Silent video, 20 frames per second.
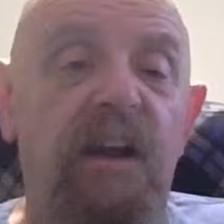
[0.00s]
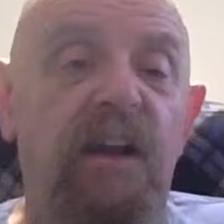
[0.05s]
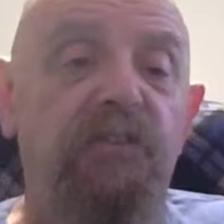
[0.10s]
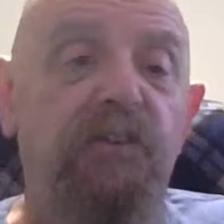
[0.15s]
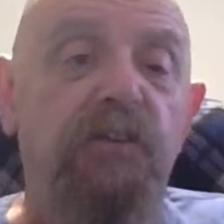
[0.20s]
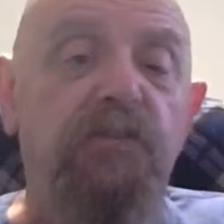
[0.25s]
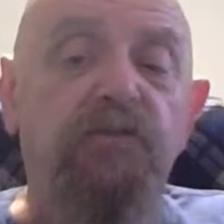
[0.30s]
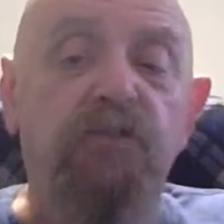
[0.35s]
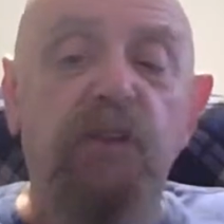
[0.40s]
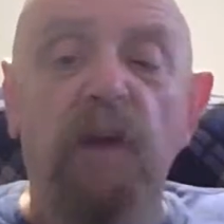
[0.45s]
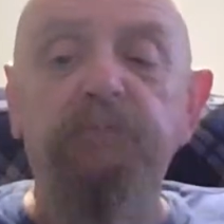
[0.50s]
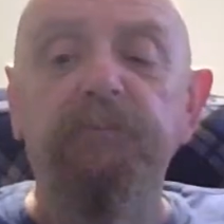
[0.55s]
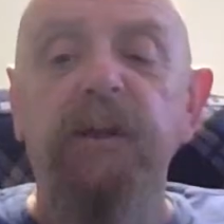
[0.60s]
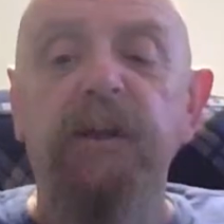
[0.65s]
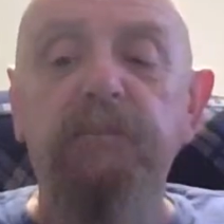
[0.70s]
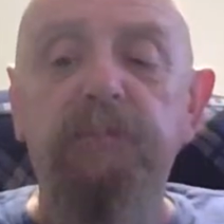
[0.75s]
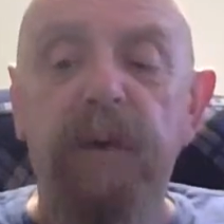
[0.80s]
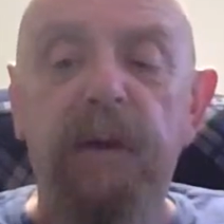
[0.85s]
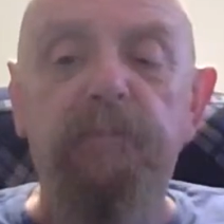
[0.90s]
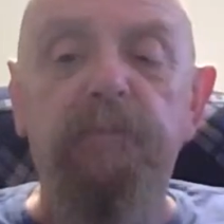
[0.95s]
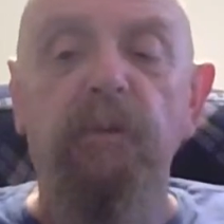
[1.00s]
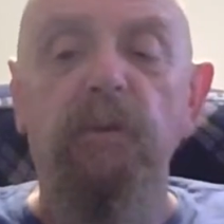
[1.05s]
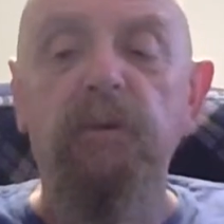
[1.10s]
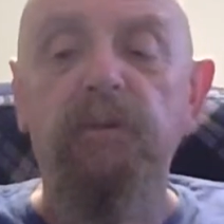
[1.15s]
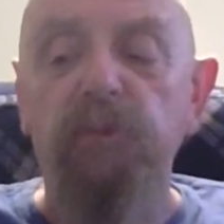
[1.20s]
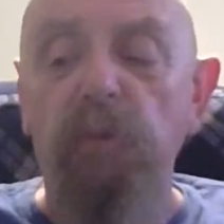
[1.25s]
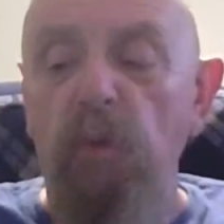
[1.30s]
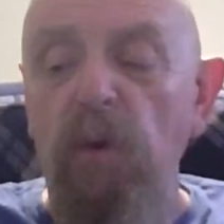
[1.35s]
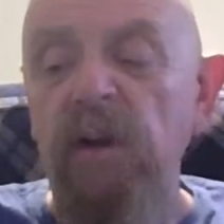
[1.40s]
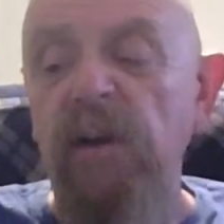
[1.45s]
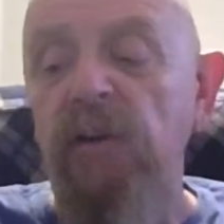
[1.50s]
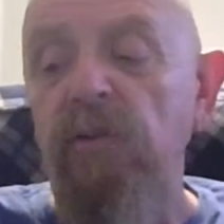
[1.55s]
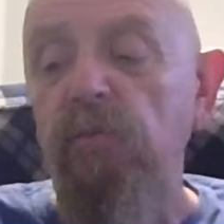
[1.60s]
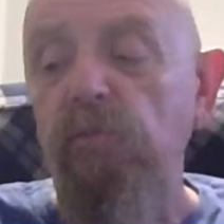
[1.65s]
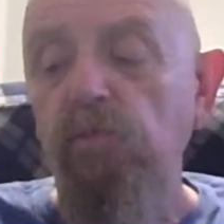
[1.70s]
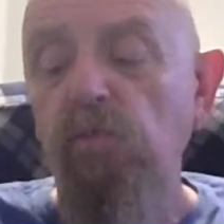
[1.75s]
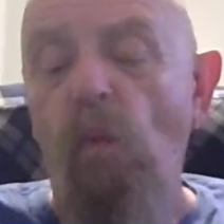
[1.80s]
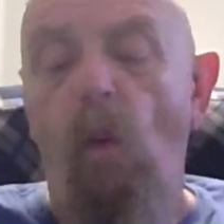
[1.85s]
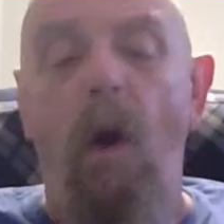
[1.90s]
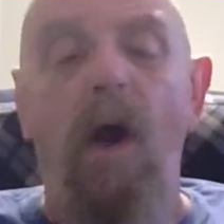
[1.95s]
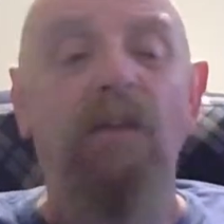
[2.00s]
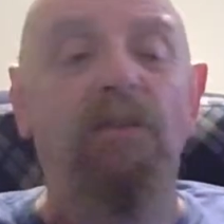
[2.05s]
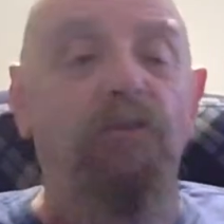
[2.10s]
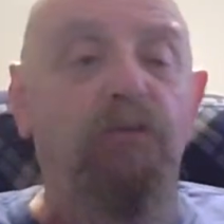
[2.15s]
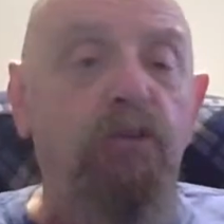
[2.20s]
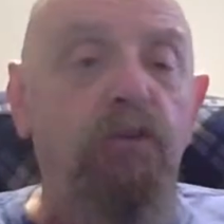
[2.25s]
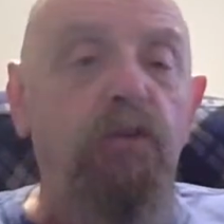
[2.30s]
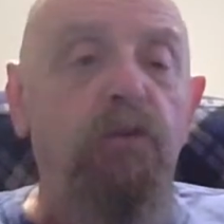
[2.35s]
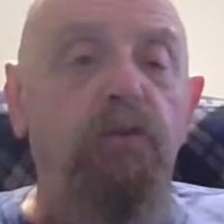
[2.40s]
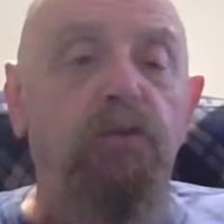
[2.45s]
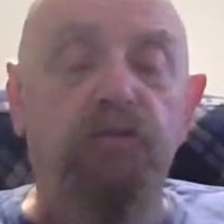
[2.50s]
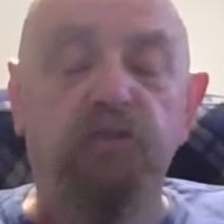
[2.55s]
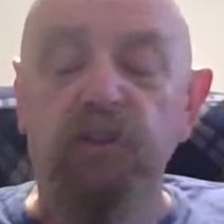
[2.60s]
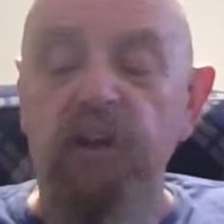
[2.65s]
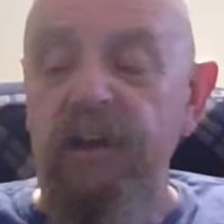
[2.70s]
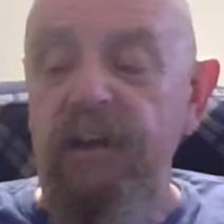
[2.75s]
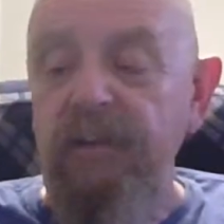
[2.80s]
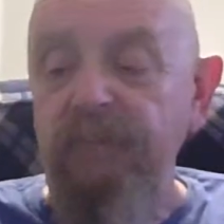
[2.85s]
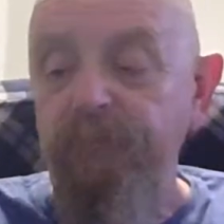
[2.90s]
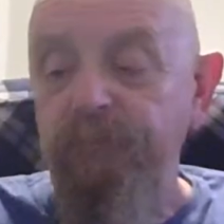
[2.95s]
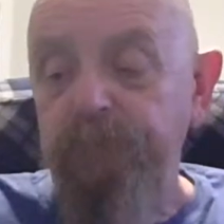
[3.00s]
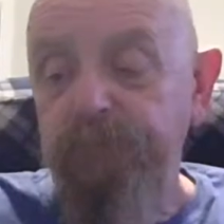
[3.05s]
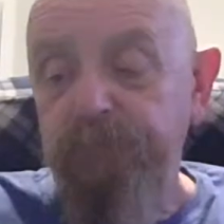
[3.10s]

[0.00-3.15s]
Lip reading: Is it something people would want to see?